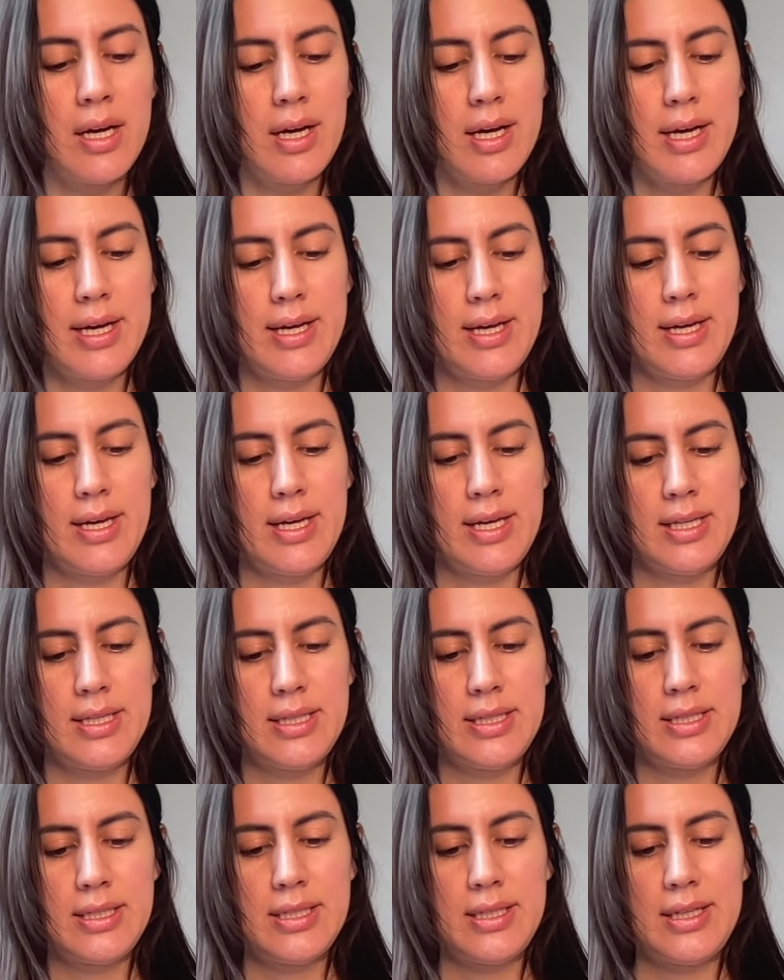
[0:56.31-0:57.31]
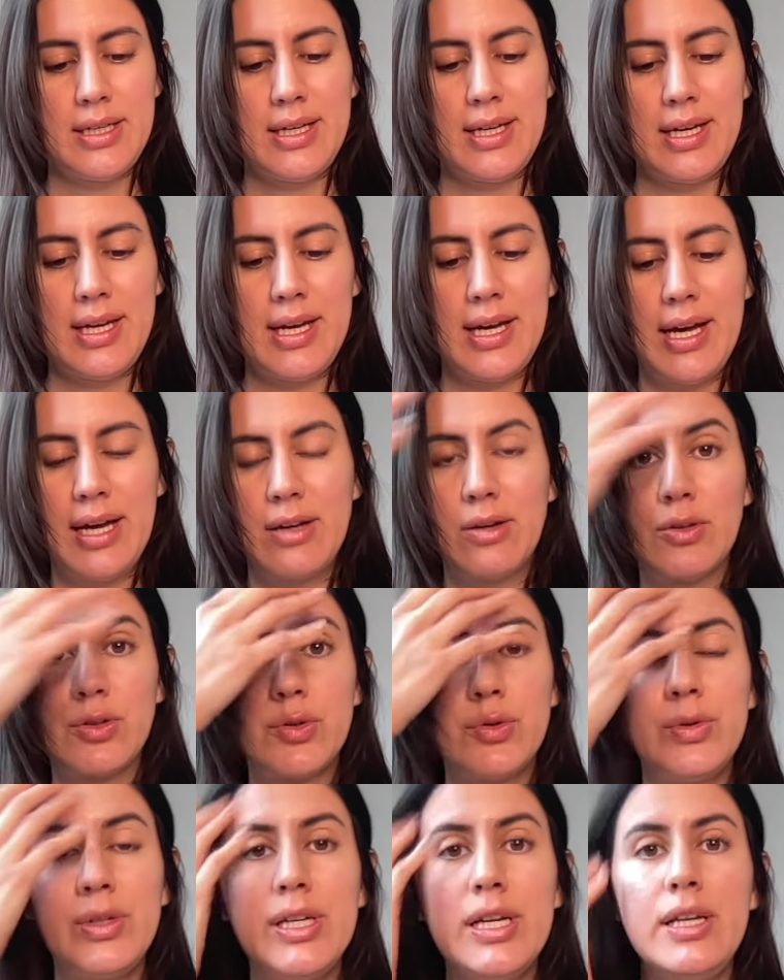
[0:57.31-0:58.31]
And I got
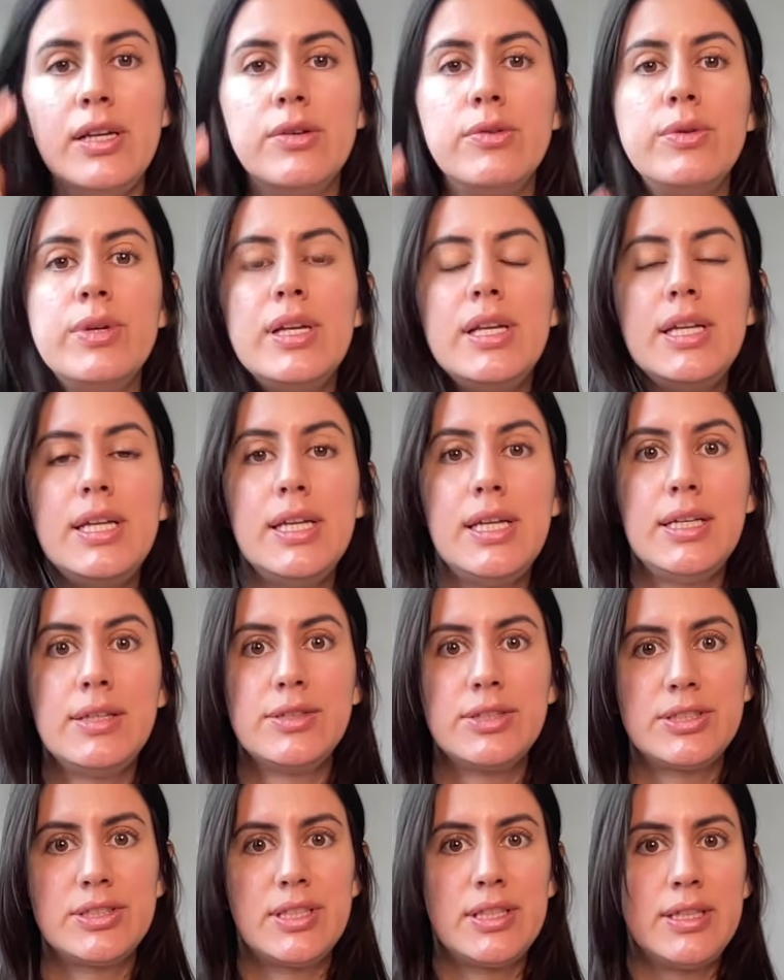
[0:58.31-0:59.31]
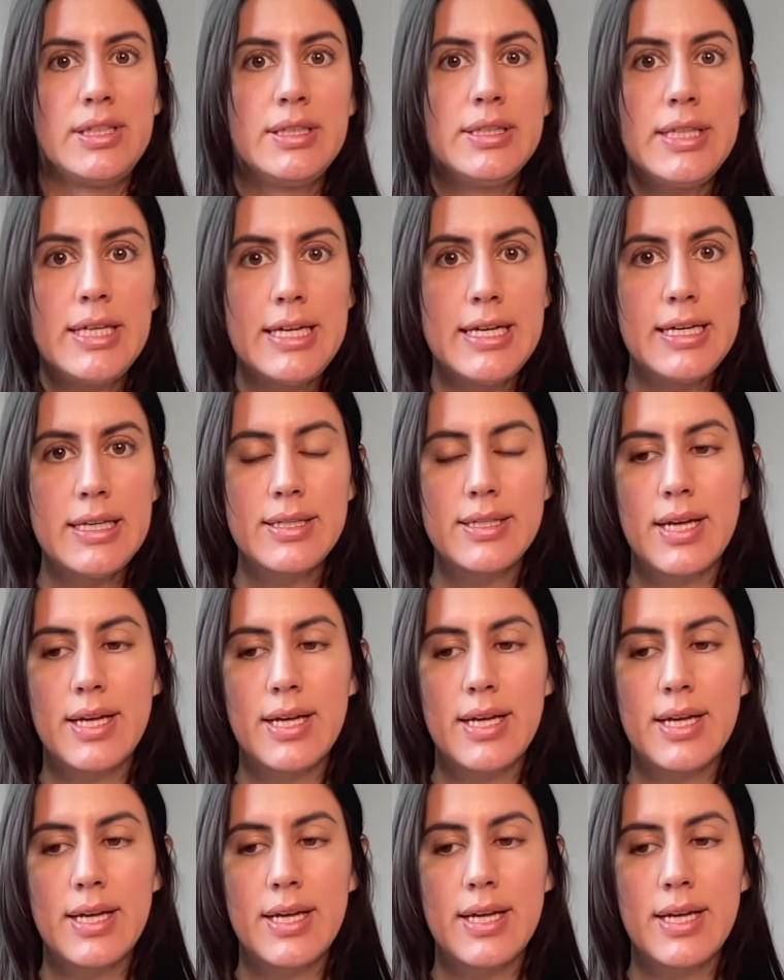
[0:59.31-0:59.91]
really interested in this,